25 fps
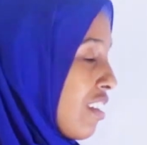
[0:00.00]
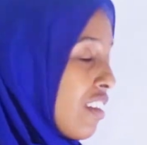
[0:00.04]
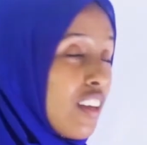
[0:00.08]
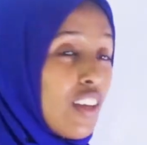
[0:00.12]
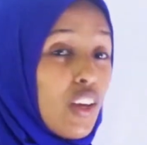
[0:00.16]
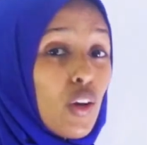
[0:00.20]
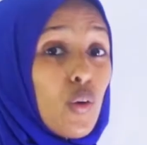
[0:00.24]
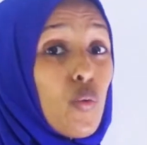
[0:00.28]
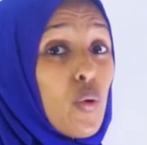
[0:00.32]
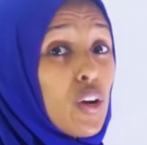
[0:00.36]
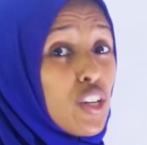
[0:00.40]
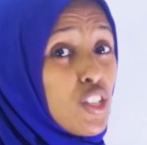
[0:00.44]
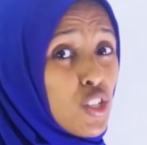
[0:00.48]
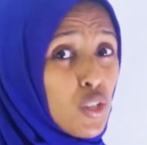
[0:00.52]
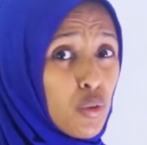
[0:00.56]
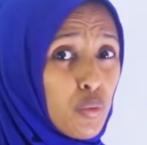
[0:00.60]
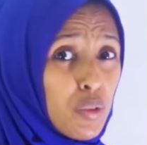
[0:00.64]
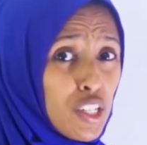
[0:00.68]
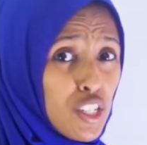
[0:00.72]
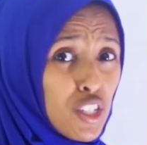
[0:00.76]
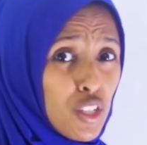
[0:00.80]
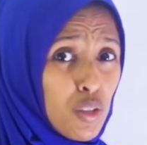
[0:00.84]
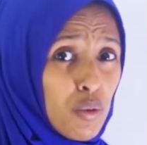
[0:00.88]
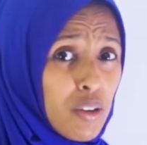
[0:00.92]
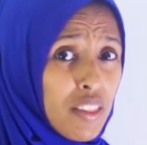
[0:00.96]
What do we
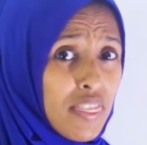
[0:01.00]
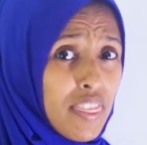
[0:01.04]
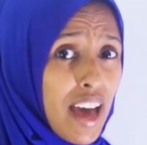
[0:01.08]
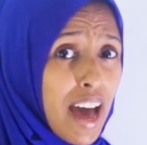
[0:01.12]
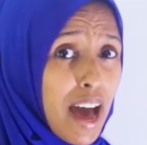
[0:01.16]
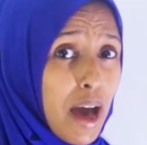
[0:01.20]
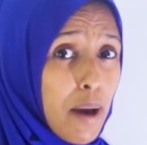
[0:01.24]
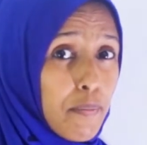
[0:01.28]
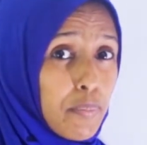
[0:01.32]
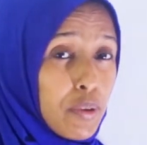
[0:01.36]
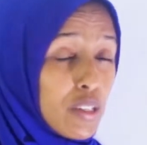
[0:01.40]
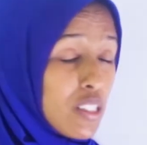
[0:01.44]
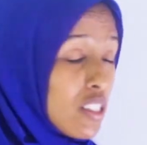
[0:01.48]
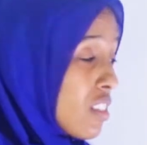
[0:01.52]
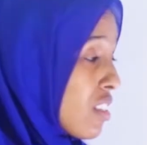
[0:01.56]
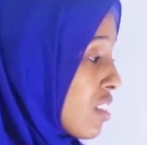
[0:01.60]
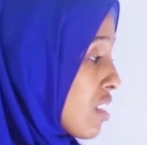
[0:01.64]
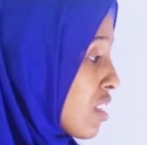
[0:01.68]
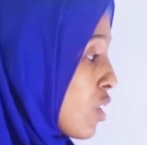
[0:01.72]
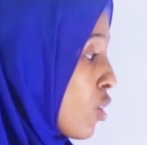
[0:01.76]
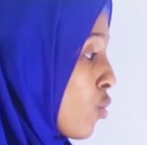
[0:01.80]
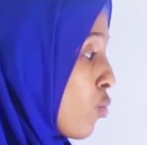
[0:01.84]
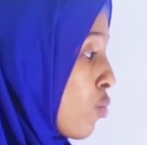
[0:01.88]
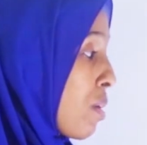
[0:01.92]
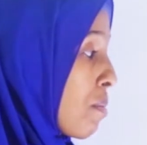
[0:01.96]
do with the apples?
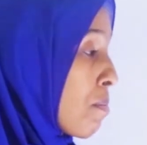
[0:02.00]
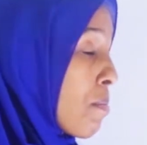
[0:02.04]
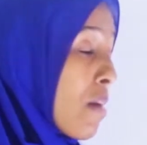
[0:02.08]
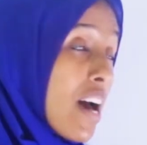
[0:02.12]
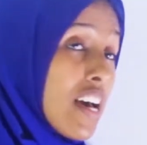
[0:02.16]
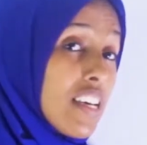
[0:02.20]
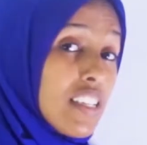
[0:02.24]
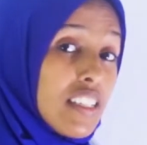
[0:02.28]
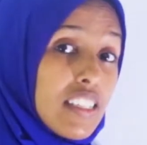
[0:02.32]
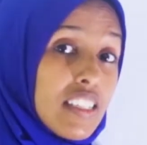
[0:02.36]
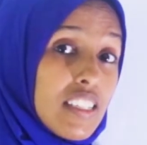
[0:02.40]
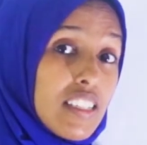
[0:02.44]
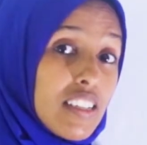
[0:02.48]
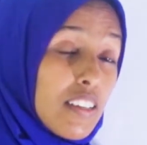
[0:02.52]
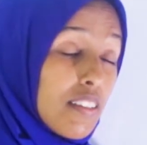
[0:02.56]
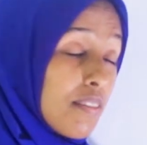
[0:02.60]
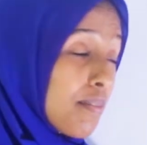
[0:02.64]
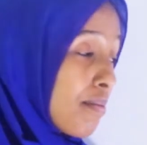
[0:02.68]
We must?